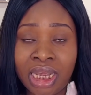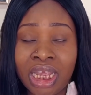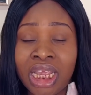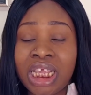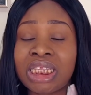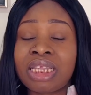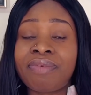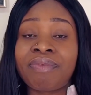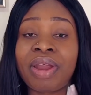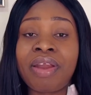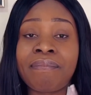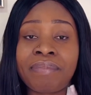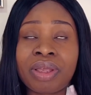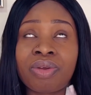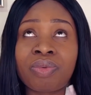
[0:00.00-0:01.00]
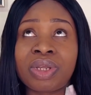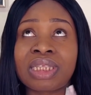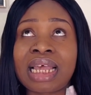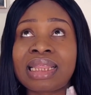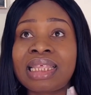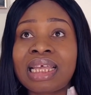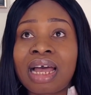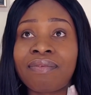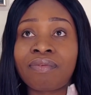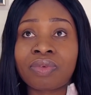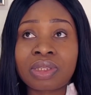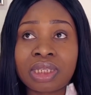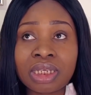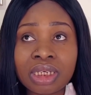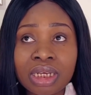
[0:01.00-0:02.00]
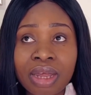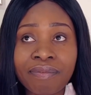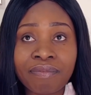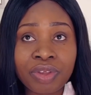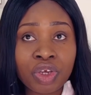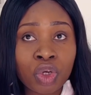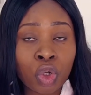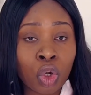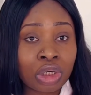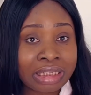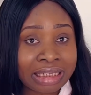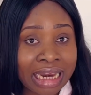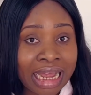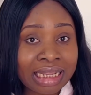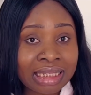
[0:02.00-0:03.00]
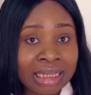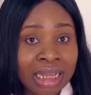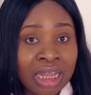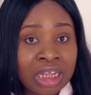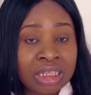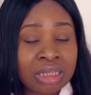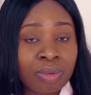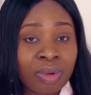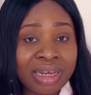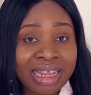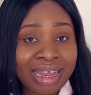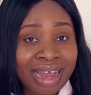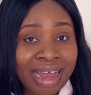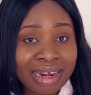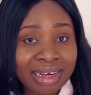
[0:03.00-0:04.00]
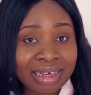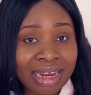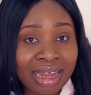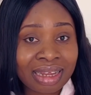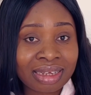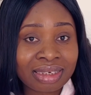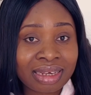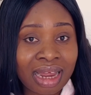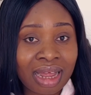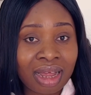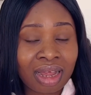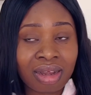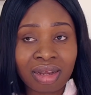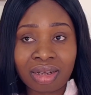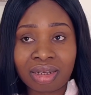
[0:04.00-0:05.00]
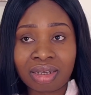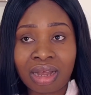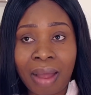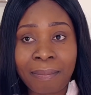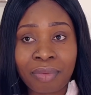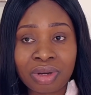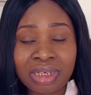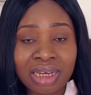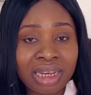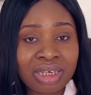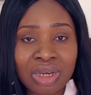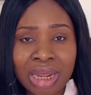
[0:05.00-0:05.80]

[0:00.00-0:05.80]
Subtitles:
It's a very big risk. I think I've seen a video on that. Someone in Canada that approached a lady.